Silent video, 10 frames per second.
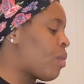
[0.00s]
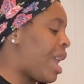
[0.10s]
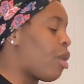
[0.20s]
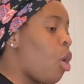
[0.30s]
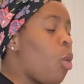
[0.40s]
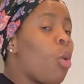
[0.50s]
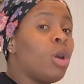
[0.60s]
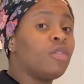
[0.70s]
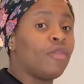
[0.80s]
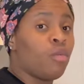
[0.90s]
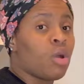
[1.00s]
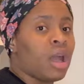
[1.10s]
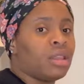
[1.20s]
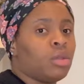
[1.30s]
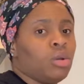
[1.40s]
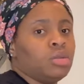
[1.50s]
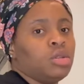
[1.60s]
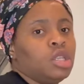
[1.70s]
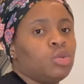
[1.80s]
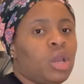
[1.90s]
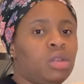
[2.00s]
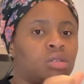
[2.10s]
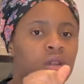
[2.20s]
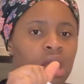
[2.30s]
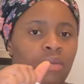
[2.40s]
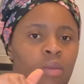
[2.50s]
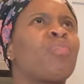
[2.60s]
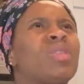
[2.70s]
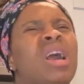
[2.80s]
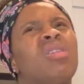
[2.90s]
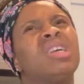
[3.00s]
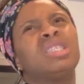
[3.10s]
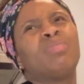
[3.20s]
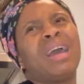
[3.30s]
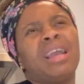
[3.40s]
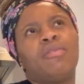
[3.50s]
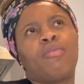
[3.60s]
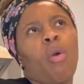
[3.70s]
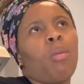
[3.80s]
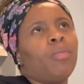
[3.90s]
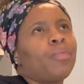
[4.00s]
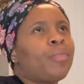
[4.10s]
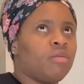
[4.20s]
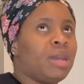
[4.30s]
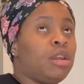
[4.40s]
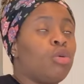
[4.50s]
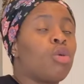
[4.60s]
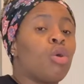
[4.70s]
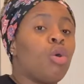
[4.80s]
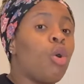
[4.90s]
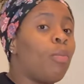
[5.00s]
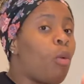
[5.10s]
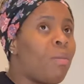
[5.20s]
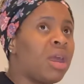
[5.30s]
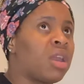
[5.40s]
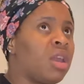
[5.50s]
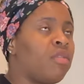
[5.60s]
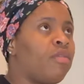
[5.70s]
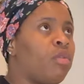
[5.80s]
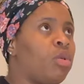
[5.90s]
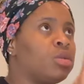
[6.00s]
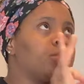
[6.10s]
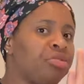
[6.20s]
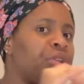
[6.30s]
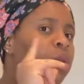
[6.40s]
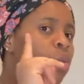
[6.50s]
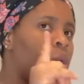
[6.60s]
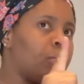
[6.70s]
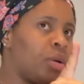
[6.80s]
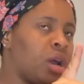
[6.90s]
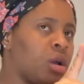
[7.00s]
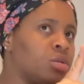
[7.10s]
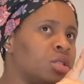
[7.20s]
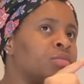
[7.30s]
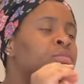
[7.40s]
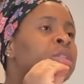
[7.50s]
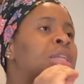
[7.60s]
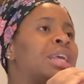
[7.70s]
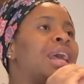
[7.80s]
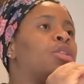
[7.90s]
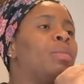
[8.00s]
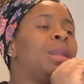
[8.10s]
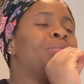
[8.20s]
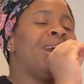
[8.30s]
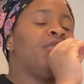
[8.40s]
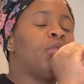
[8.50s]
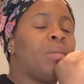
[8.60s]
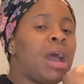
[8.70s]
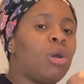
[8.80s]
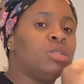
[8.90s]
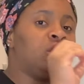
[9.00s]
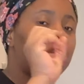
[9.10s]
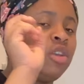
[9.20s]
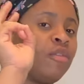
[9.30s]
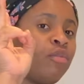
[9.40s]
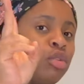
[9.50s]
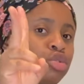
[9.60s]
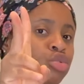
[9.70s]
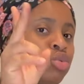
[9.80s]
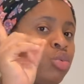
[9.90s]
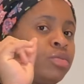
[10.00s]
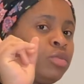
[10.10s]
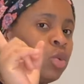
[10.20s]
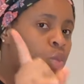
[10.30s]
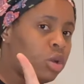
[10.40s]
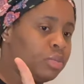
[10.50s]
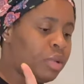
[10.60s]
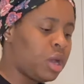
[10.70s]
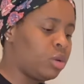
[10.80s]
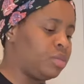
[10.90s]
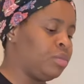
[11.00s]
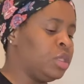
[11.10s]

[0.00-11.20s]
I got one full carton, so this is what it looks like. I always buy it from my local open market for £3 £1. Then I normally buy it from Aldi for £2 £1,